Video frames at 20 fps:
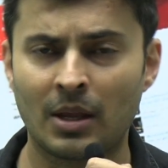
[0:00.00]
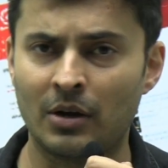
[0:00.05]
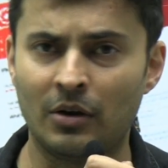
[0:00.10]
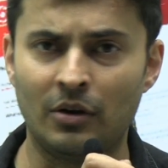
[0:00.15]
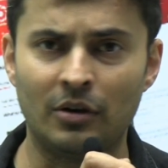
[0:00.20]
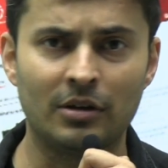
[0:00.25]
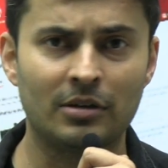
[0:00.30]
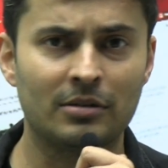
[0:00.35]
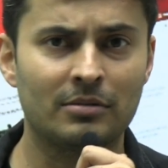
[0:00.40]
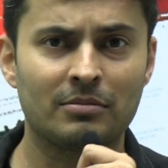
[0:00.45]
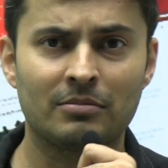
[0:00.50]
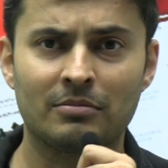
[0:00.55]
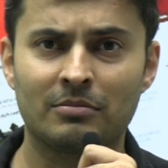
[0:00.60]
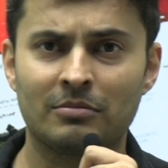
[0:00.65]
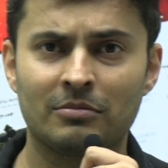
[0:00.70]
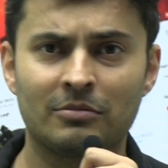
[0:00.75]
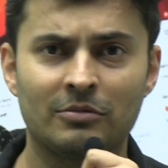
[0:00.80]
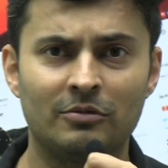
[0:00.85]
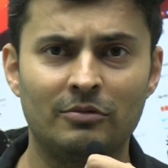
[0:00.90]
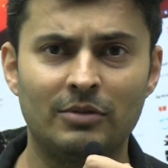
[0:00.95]
or
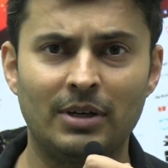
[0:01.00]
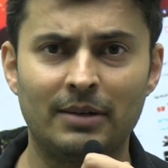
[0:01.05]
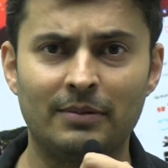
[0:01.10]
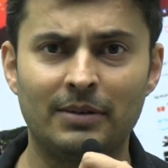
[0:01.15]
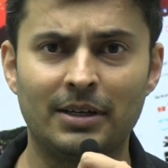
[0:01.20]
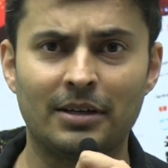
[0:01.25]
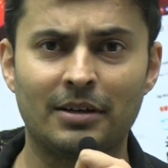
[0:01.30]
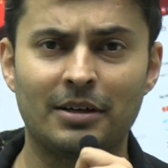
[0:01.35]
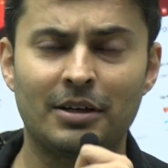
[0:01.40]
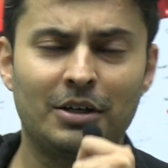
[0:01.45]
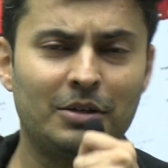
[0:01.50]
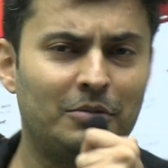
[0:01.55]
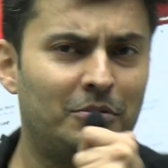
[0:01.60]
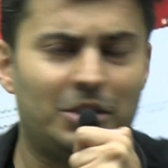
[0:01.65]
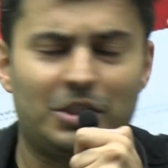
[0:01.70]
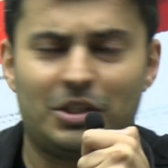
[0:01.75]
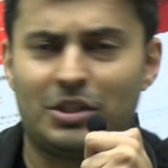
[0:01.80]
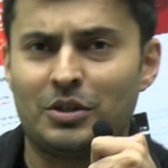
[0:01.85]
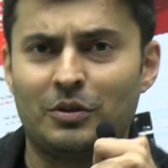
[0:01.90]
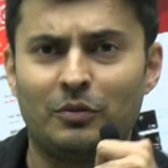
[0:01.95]
wherever,
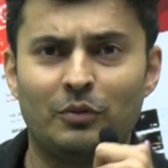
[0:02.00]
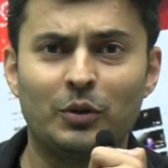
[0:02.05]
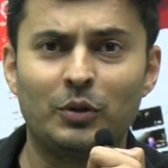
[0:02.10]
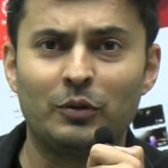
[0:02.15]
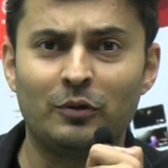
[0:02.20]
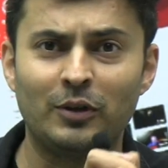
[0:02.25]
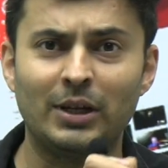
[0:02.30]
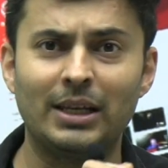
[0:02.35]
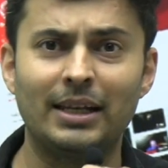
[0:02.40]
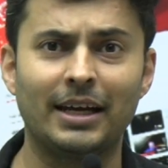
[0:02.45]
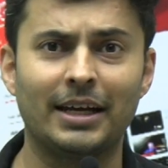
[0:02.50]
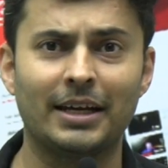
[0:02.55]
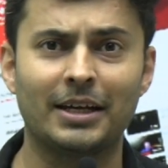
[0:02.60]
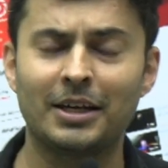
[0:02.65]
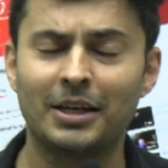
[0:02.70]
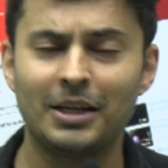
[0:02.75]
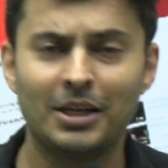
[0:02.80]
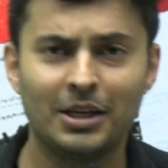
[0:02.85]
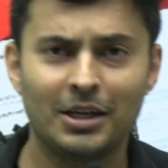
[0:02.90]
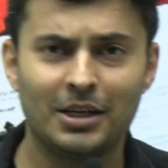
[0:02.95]
just if you feel like
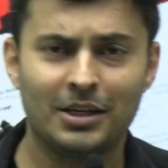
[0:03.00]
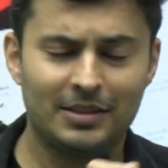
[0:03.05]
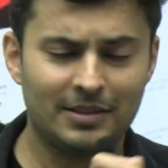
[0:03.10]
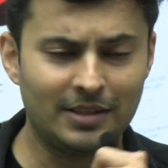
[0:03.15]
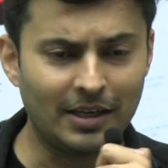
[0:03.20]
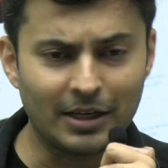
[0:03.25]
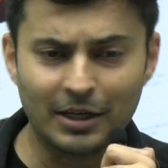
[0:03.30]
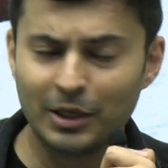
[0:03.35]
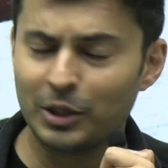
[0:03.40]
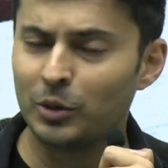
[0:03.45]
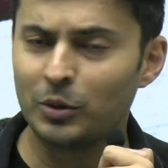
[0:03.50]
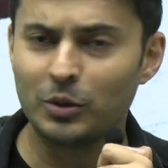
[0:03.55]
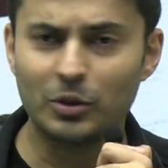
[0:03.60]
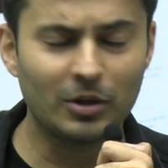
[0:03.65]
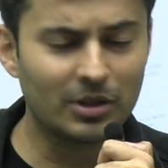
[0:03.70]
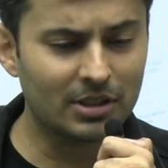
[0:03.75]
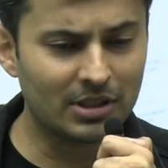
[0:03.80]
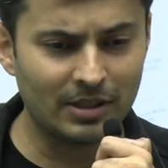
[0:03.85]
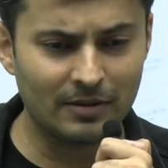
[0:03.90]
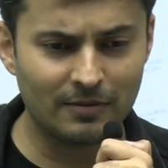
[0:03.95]
saying it to
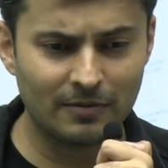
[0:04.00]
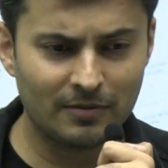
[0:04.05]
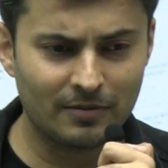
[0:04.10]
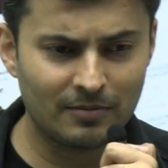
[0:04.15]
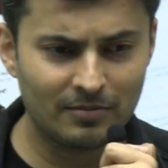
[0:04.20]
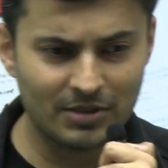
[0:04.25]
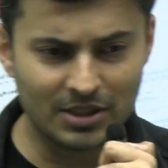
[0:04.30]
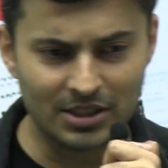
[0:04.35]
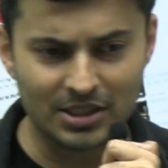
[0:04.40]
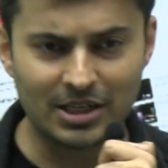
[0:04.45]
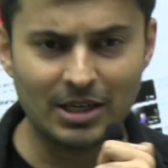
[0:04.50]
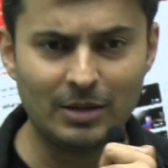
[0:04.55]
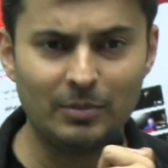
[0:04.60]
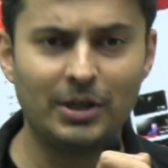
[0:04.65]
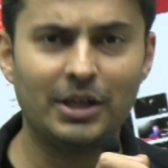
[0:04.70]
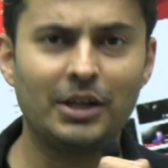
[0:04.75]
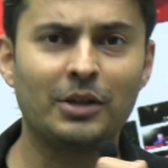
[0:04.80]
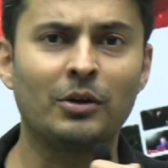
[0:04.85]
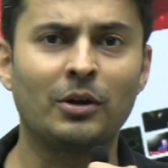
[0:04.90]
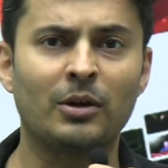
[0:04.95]
yourself, just keep
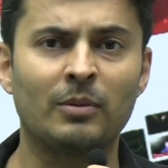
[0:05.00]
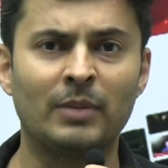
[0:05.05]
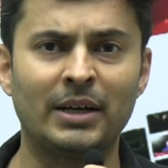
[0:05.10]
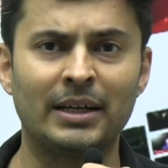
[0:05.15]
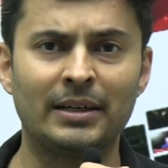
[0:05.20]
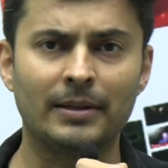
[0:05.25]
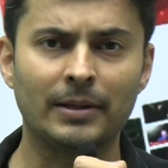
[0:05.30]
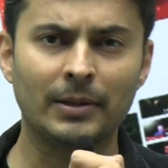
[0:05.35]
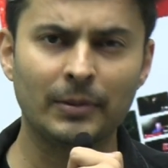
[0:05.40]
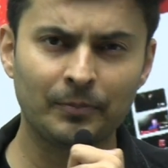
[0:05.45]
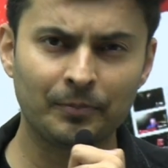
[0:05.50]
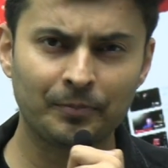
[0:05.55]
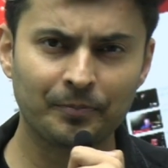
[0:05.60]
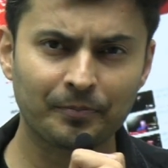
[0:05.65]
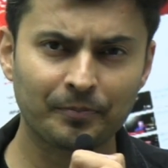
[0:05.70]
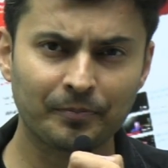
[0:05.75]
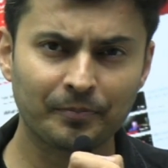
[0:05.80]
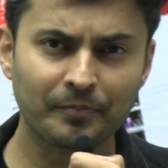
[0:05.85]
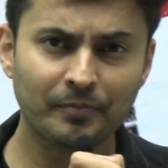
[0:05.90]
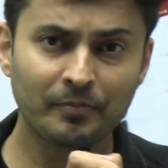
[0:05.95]
it in your mind.
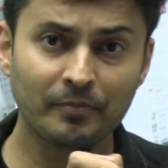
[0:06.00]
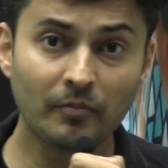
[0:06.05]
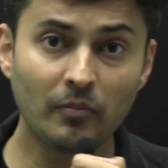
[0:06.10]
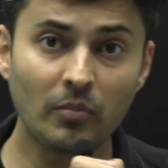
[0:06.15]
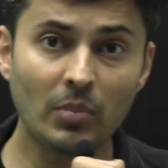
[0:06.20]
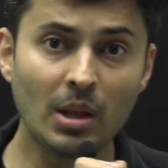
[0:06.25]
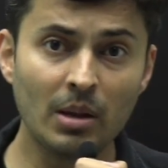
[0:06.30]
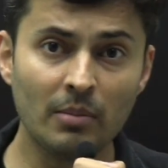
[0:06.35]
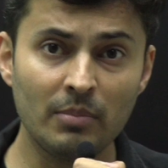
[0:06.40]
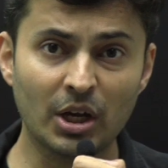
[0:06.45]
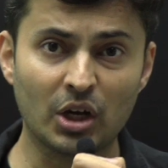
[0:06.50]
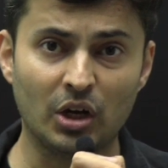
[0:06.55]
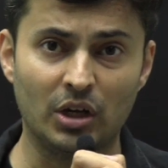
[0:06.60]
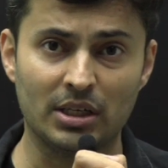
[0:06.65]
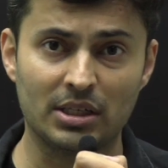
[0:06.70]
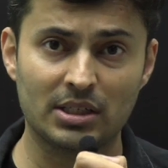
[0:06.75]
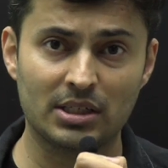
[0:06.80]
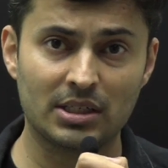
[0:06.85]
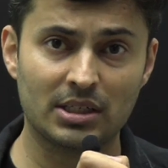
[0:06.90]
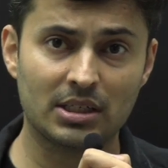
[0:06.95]

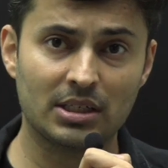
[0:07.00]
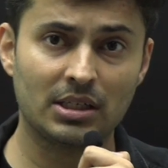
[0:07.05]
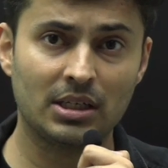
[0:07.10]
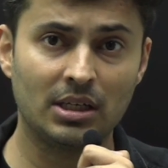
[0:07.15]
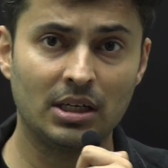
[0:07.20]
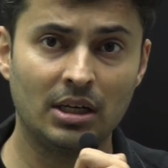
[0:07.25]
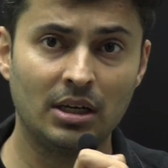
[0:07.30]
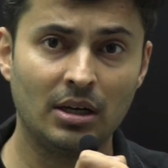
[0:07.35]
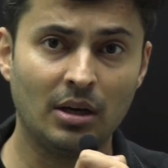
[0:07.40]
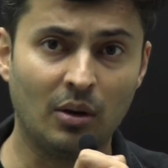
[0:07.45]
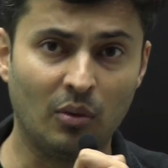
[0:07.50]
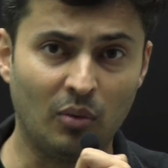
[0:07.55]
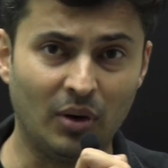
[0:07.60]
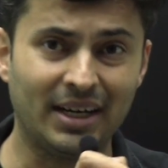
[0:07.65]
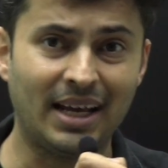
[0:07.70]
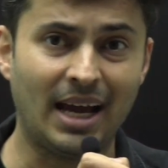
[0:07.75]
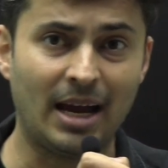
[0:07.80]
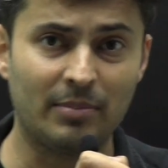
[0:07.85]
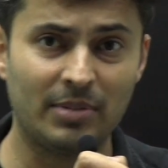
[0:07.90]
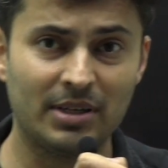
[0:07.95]
Because
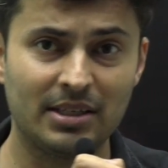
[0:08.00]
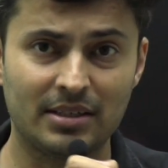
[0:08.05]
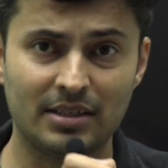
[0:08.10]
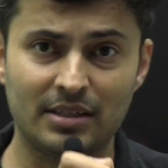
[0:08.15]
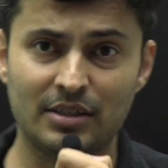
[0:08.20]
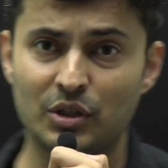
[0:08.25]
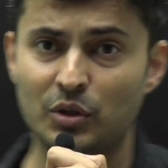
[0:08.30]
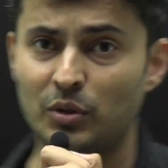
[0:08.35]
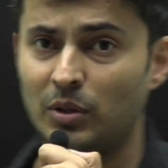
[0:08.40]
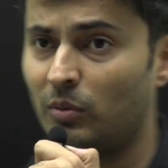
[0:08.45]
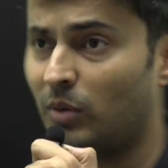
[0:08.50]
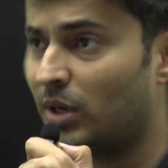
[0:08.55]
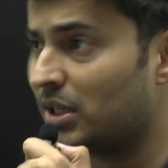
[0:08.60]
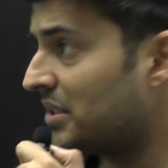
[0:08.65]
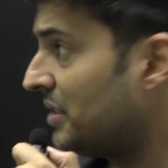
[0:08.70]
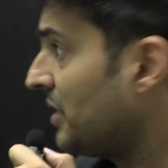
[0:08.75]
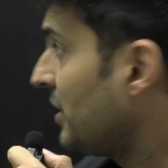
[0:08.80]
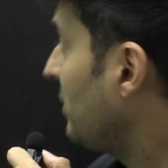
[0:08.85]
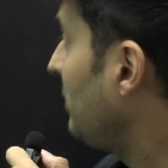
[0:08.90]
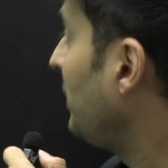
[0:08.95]
what happens is, you will watch
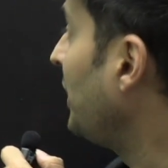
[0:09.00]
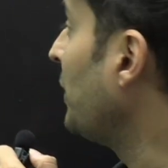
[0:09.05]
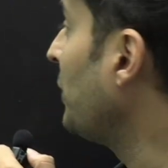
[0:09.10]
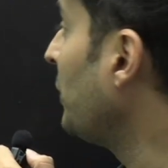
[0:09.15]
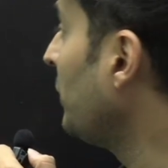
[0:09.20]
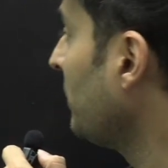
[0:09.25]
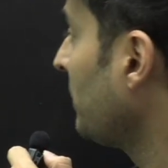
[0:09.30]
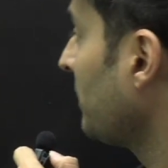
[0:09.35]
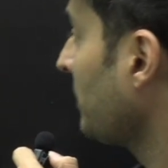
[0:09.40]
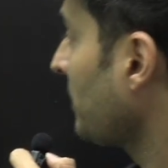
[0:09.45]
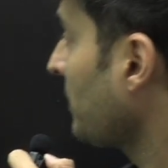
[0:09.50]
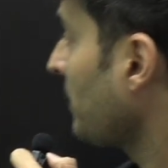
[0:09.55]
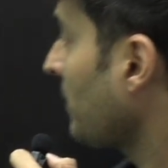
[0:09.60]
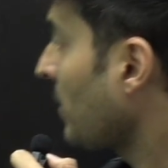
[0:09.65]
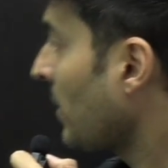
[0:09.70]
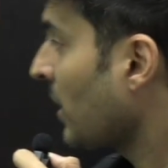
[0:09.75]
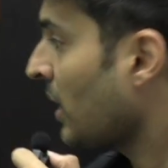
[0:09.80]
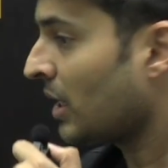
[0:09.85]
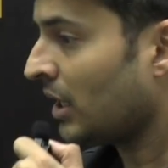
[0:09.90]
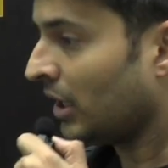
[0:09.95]
this video,
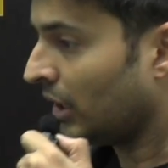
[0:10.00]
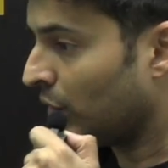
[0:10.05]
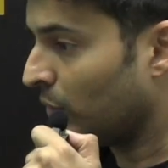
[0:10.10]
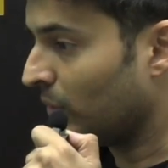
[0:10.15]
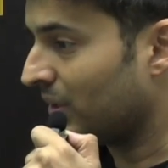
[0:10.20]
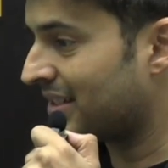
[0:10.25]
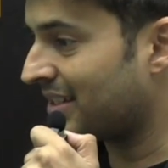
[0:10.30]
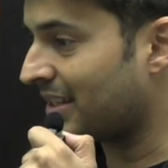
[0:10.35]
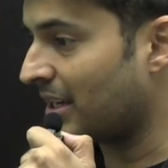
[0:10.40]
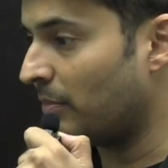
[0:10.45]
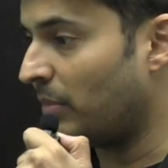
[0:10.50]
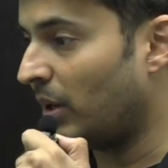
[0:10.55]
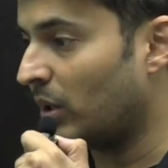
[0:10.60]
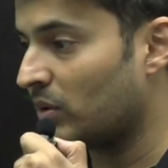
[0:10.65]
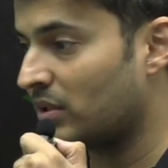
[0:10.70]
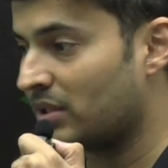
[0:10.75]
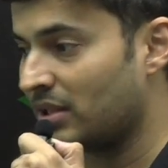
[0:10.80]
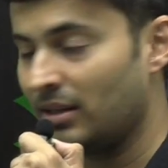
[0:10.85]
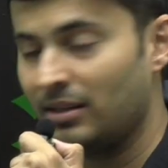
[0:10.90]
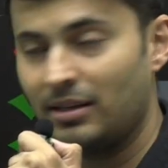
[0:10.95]
you will skip
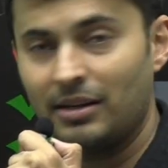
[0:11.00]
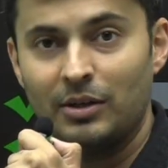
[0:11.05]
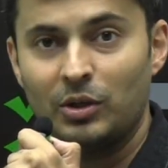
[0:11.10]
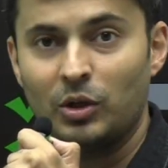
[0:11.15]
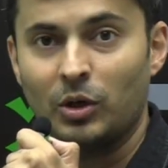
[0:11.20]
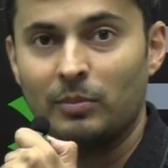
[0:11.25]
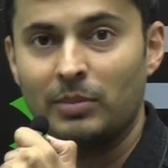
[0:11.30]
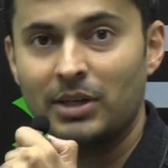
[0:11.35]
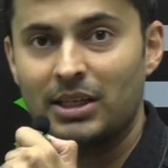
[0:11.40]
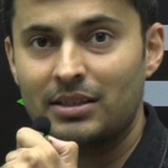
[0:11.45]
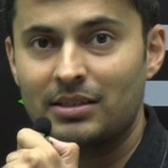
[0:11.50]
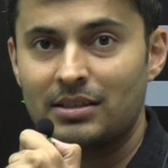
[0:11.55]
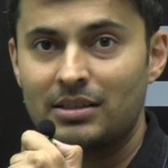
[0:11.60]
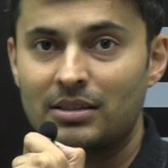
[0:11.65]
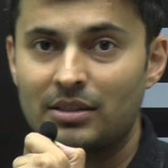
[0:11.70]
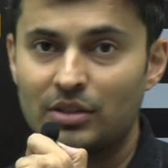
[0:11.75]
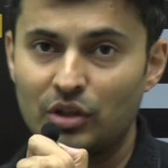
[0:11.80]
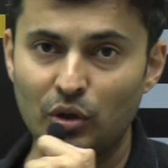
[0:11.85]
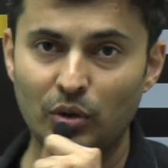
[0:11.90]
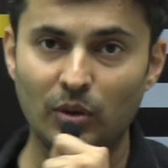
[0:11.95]
out certain
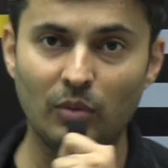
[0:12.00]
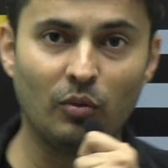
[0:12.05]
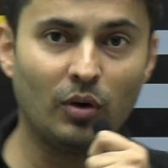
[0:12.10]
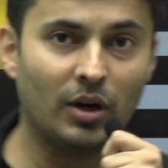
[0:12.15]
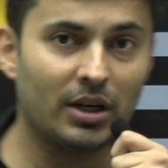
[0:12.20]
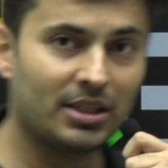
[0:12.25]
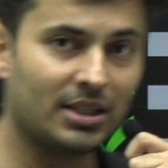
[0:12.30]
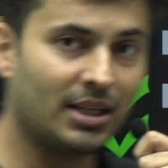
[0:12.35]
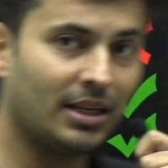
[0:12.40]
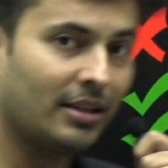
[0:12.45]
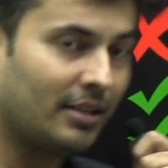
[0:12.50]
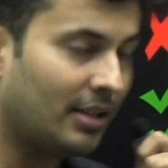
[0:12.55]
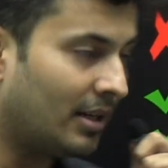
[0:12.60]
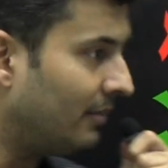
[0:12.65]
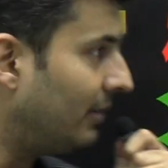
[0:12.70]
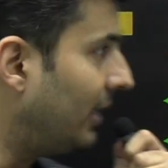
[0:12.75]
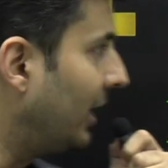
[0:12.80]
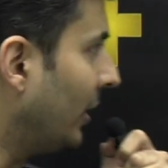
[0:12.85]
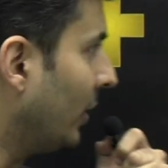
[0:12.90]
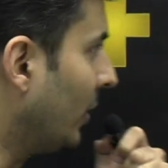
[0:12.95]
topics, you will watch another
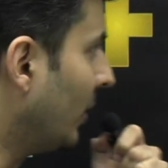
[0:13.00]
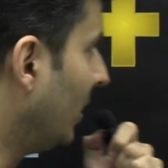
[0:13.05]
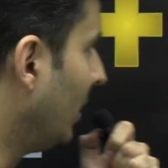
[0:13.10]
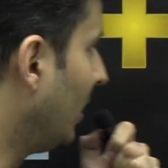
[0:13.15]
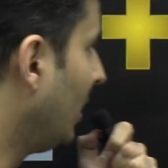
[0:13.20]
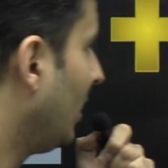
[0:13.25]
video